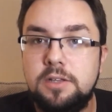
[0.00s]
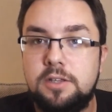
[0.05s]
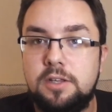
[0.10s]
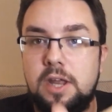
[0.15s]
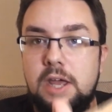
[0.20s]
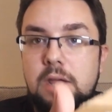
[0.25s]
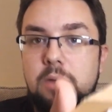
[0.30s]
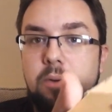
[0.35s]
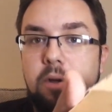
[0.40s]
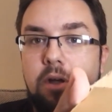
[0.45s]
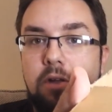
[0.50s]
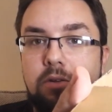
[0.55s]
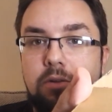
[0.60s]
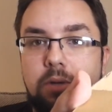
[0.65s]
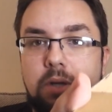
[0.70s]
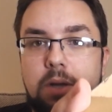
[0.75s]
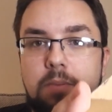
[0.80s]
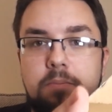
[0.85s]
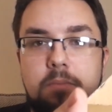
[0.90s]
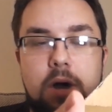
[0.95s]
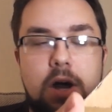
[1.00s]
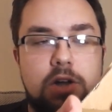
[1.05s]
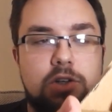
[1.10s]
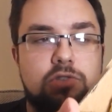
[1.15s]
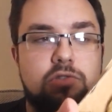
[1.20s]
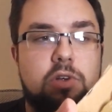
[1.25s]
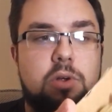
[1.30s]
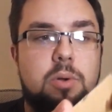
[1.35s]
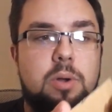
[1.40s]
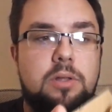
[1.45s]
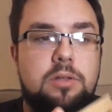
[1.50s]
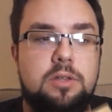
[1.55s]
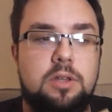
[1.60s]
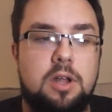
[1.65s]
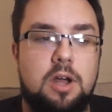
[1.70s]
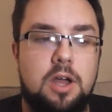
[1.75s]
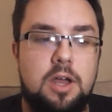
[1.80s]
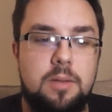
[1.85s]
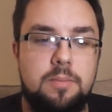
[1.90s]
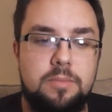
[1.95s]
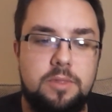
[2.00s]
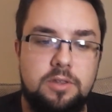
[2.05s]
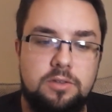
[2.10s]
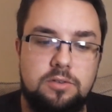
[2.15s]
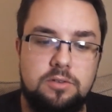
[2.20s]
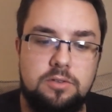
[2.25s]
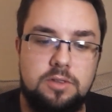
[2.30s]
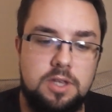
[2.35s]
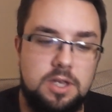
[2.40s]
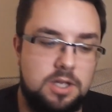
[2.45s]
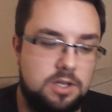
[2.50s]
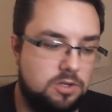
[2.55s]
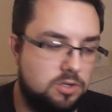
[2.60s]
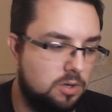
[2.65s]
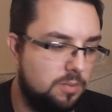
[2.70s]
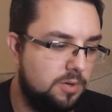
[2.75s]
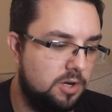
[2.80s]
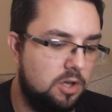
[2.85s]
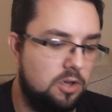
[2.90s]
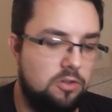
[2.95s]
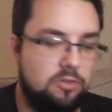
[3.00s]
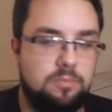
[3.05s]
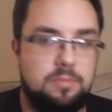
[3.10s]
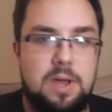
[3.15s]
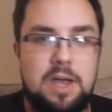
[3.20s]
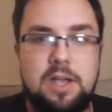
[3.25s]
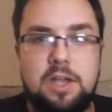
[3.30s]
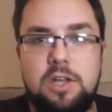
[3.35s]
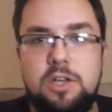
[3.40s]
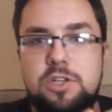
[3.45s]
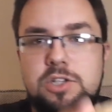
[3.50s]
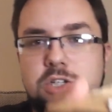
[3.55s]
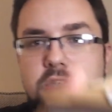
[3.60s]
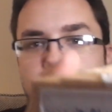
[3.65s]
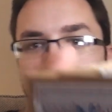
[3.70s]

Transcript: Today we are doing a much requested item. This is the Domino's Mac and